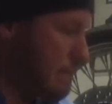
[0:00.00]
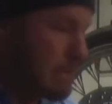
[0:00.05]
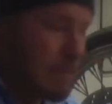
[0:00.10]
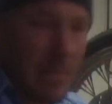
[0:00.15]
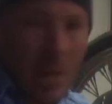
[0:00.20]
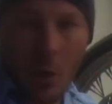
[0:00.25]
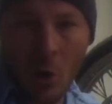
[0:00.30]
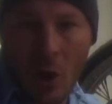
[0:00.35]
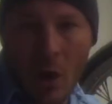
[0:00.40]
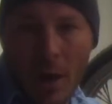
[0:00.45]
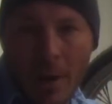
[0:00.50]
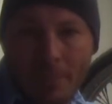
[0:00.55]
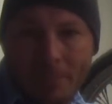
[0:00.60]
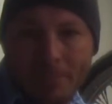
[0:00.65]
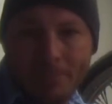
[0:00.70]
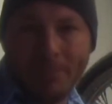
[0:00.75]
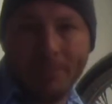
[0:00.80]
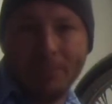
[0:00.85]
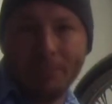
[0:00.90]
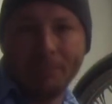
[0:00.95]
all right.
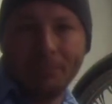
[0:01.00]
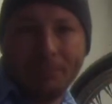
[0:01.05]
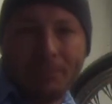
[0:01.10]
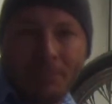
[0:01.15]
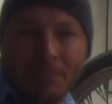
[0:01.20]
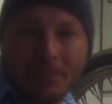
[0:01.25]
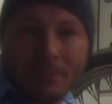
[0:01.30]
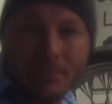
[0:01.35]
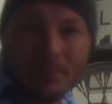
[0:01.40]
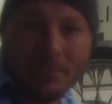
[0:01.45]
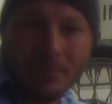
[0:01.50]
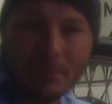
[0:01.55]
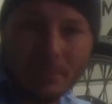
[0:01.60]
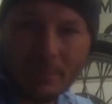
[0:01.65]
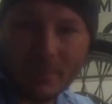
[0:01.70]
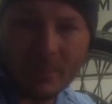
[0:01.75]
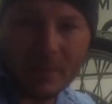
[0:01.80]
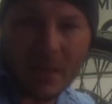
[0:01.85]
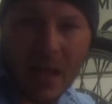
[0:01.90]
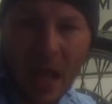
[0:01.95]

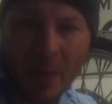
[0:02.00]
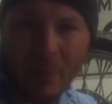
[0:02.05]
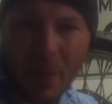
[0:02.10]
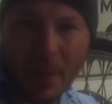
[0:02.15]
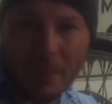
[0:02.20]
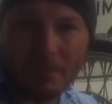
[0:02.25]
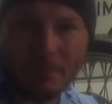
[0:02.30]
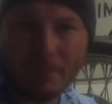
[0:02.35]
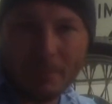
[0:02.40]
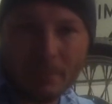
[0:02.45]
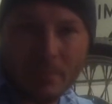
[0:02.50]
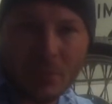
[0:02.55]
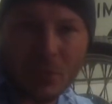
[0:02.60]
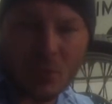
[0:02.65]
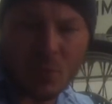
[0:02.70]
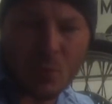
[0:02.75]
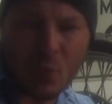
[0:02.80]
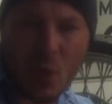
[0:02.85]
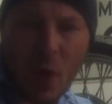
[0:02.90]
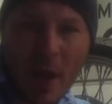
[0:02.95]
Comment,
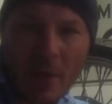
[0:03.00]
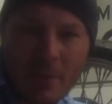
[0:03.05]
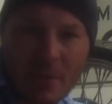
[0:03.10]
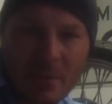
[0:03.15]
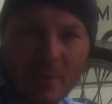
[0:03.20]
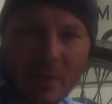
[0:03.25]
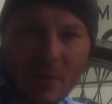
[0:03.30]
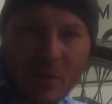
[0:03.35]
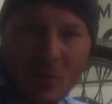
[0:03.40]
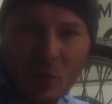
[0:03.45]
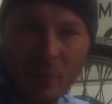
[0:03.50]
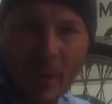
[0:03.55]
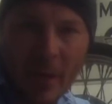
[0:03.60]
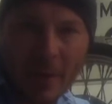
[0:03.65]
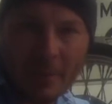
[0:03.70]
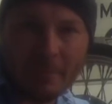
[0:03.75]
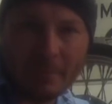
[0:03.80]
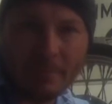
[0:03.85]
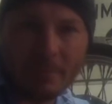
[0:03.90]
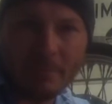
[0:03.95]
subscribe to me too, man.